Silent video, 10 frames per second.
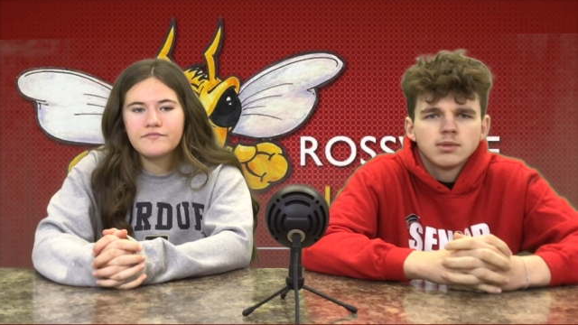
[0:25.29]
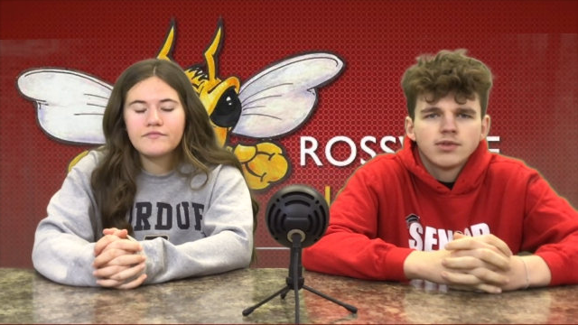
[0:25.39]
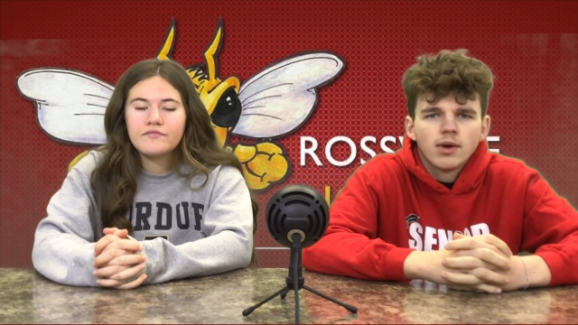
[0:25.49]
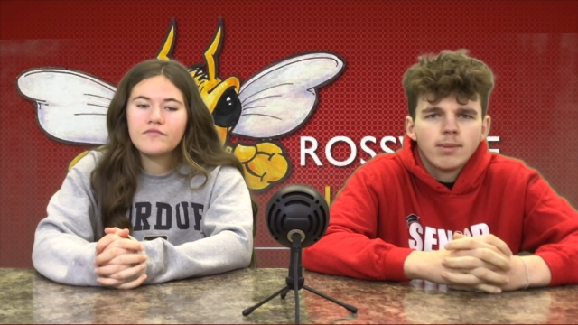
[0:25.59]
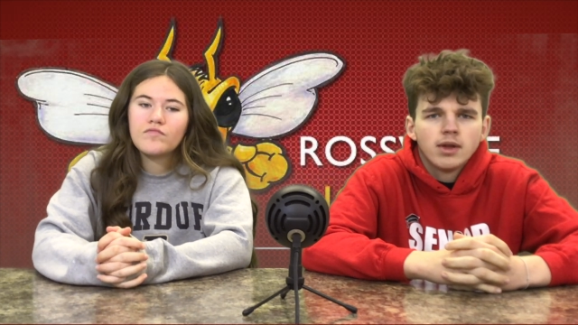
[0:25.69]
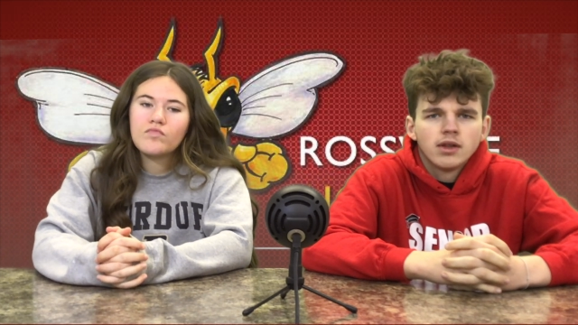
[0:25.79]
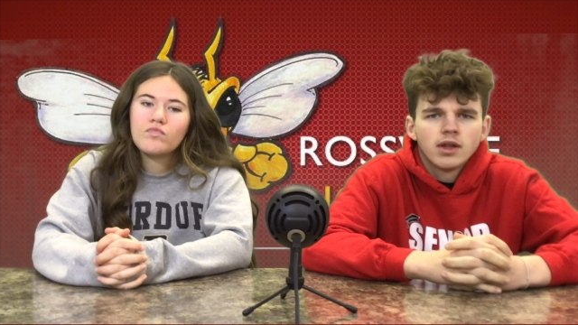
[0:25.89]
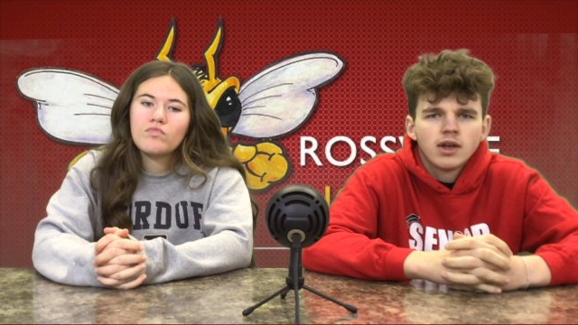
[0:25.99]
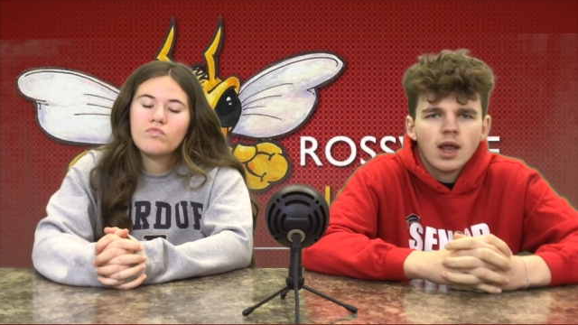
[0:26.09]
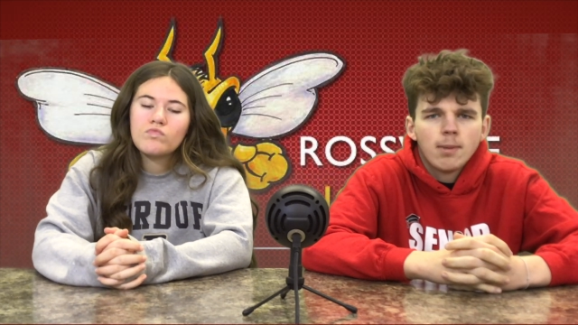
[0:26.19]
Speaker 1: for AP Lit,
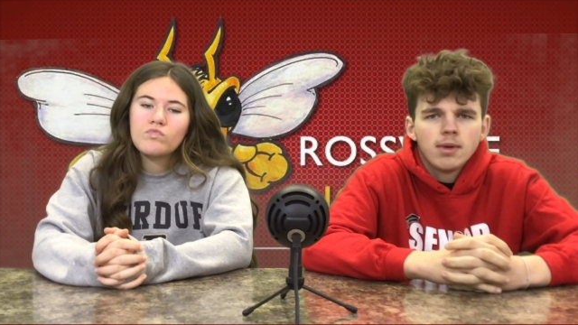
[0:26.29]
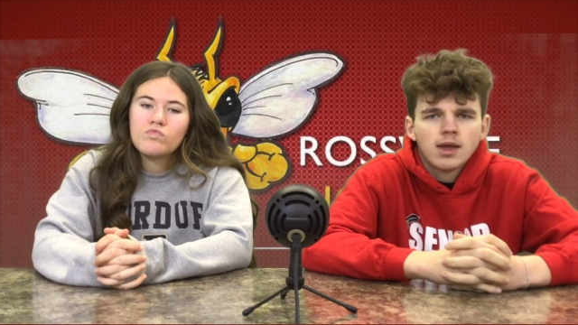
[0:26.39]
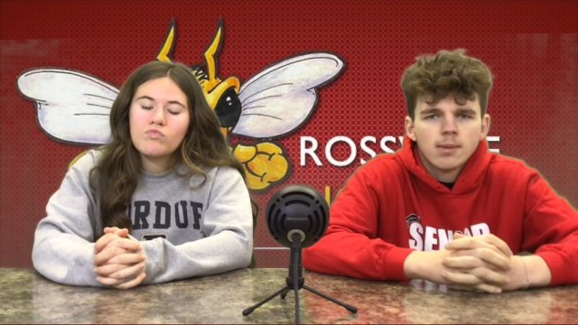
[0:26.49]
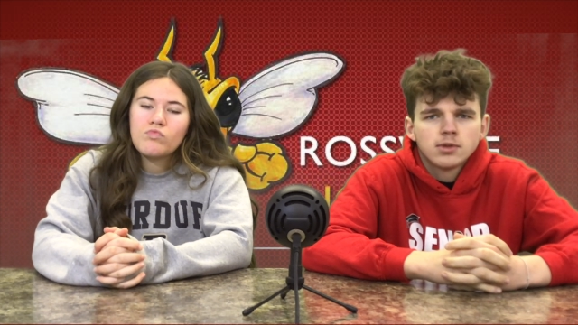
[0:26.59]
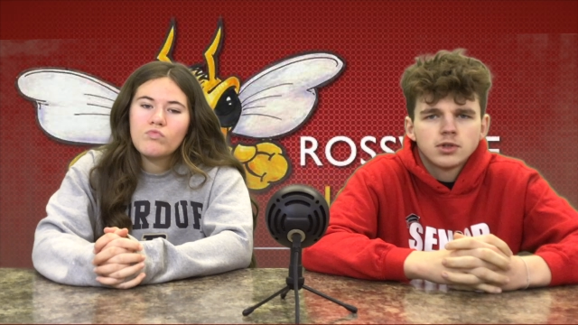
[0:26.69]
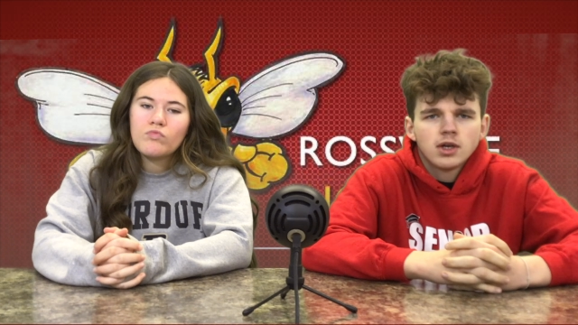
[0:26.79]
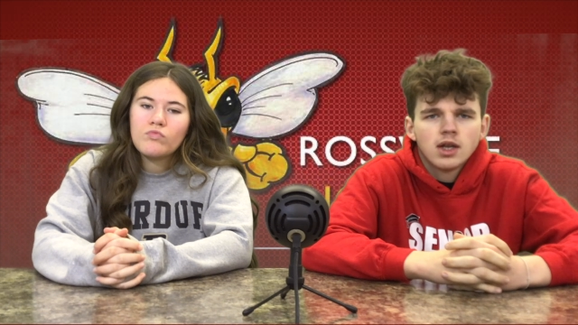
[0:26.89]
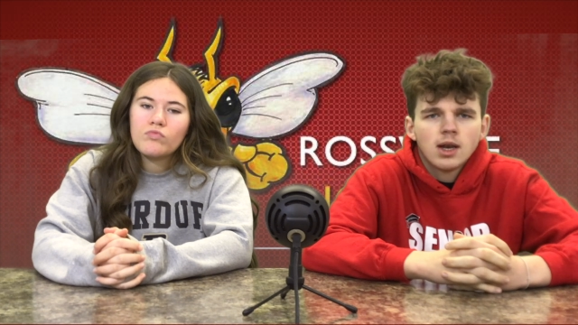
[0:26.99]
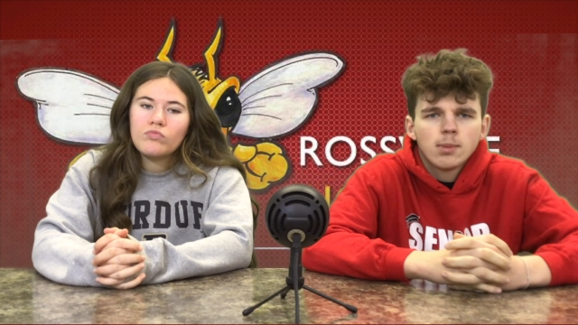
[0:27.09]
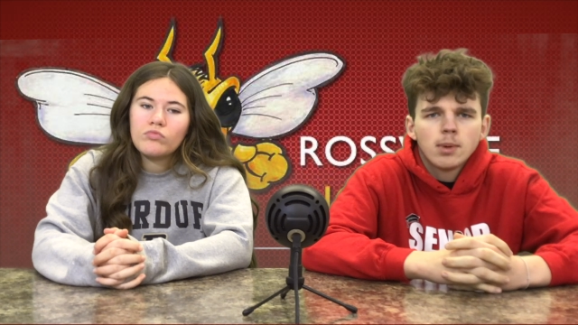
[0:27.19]
AP Chemistry, and
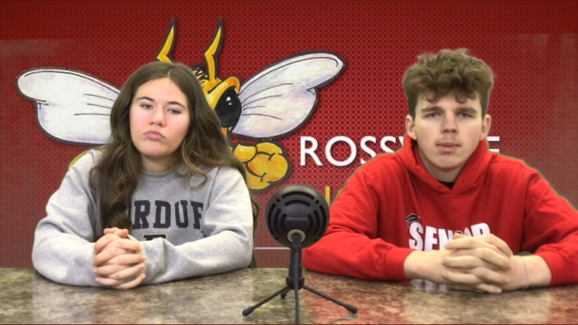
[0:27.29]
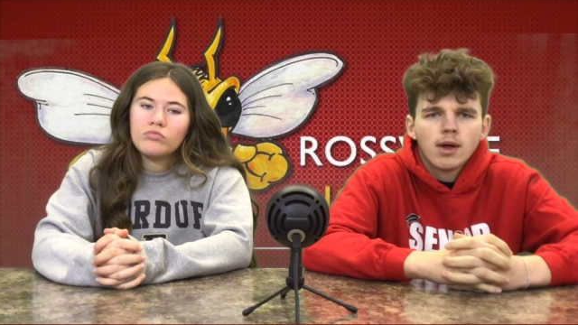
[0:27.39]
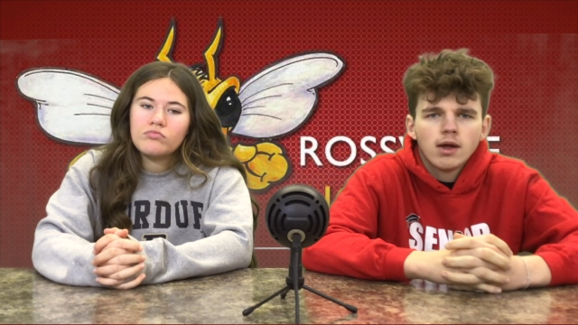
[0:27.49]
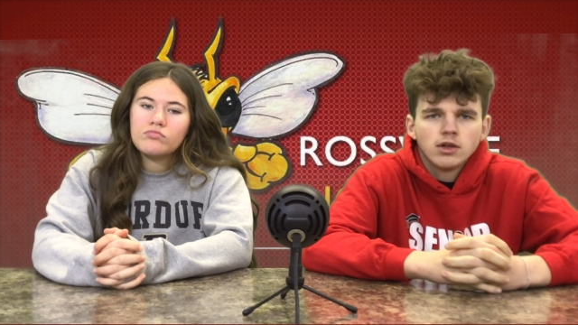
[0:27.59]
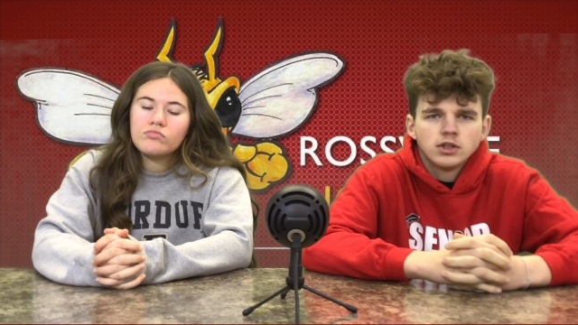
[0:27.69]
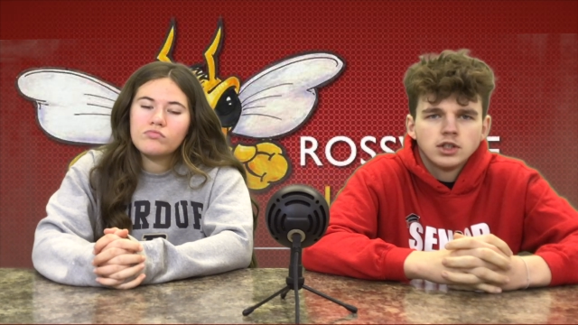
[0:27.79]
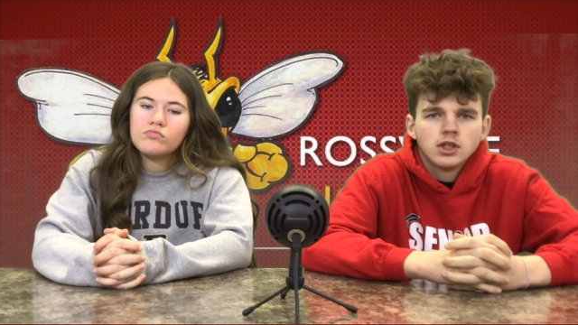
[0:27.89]
AP Biology.